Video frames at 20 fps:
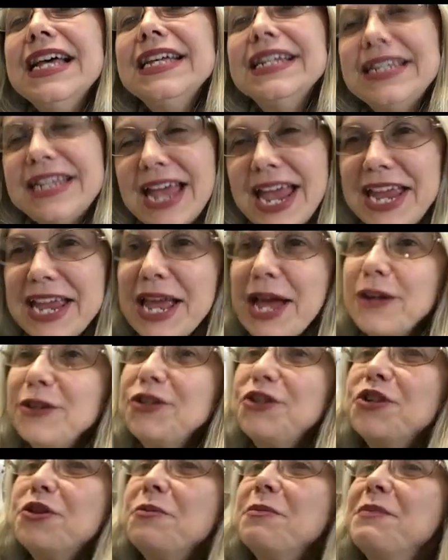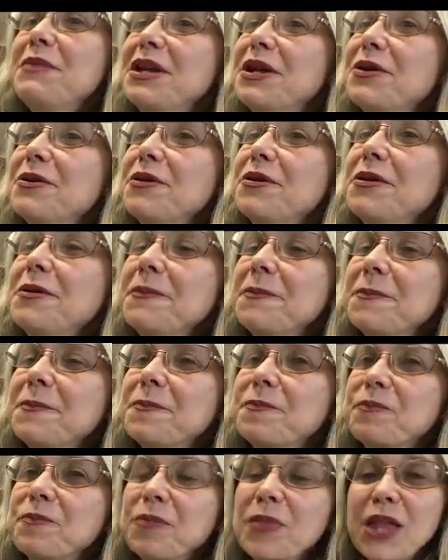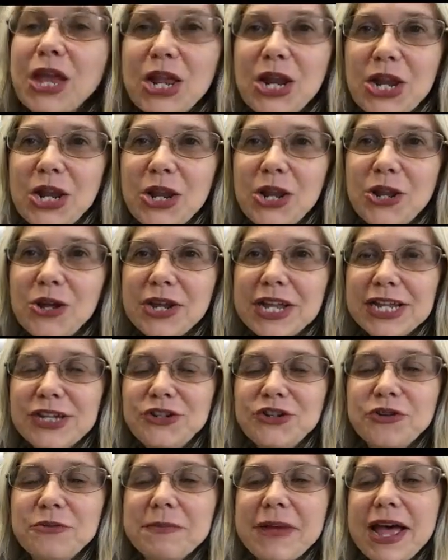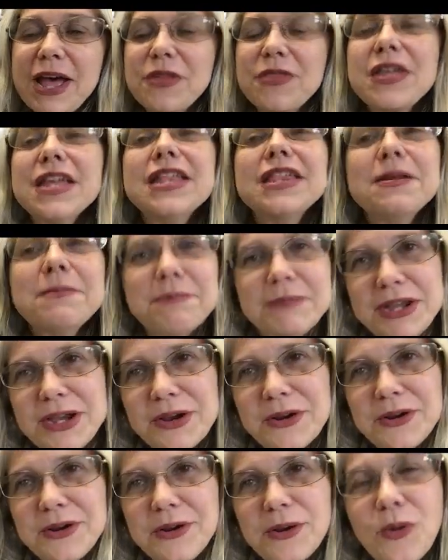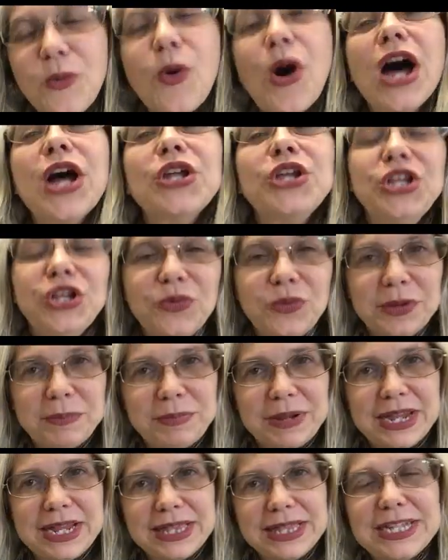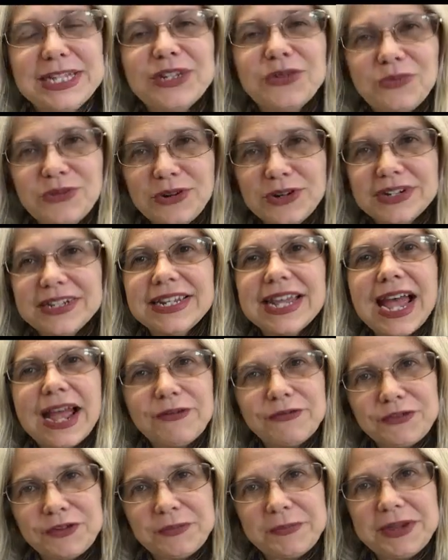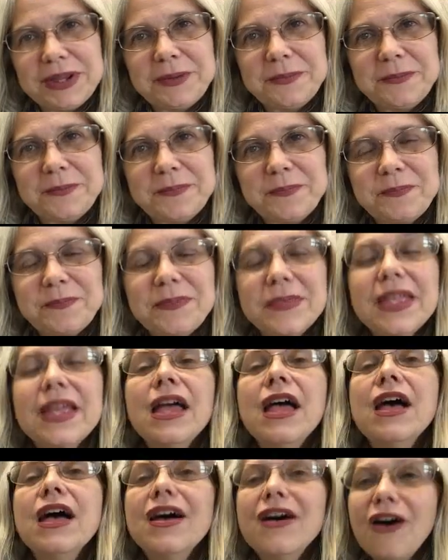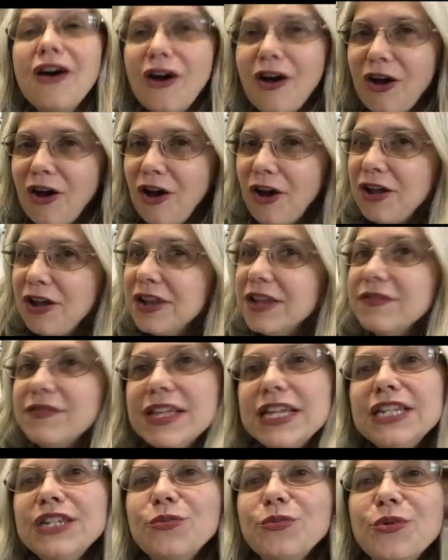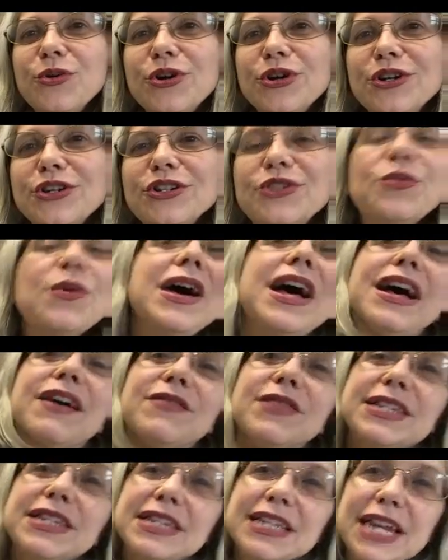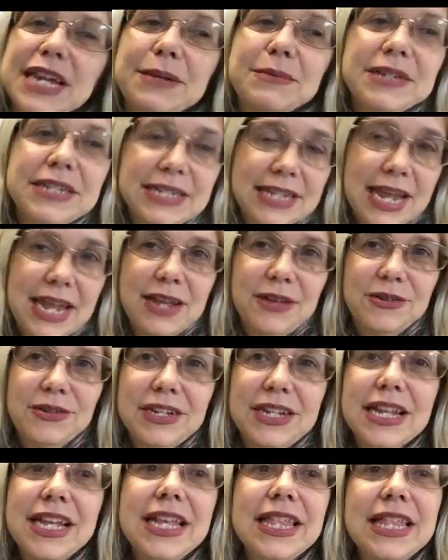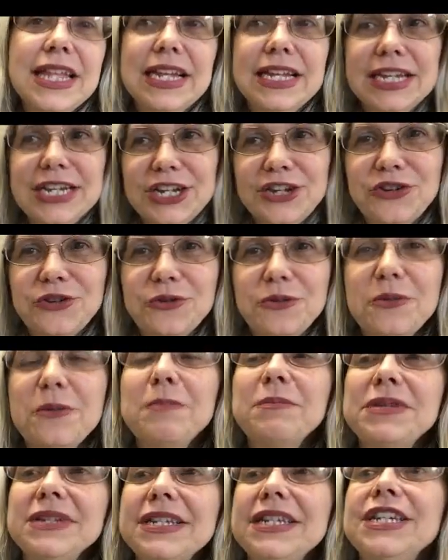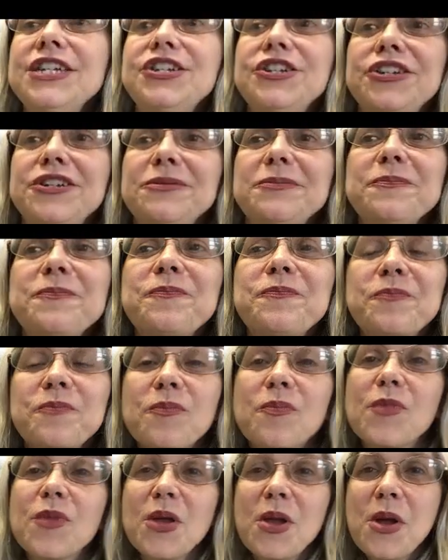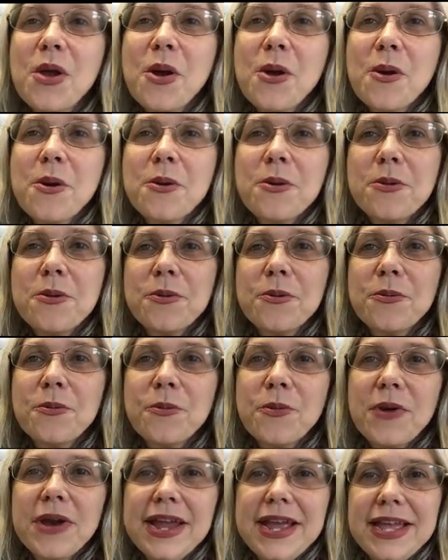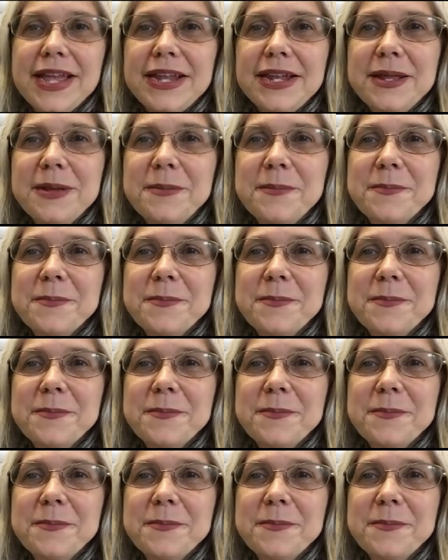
Take out your mirror, look at your mouth in the mirror while you repeat these words after me. All of these words will have the same sound in the initial position. Red,